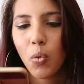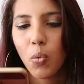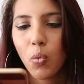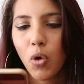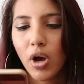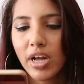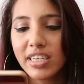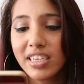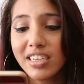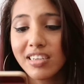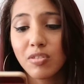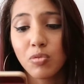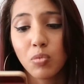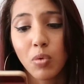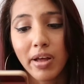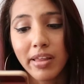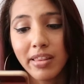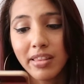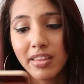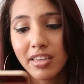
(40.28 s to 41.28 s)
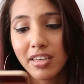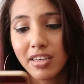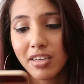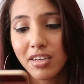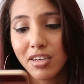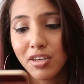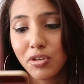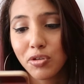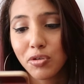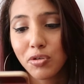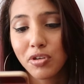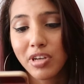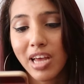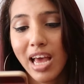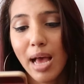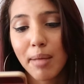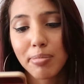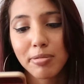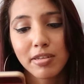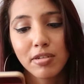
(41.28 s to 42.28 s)
What is one thing you could
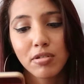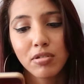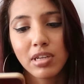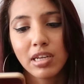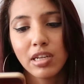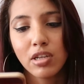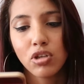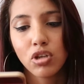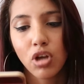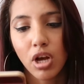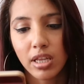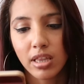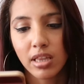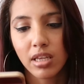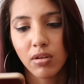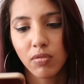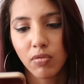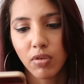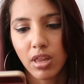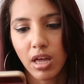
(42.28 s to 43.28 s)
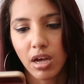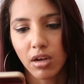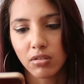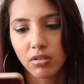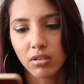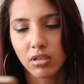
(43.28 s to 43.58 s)
absolutely not live without?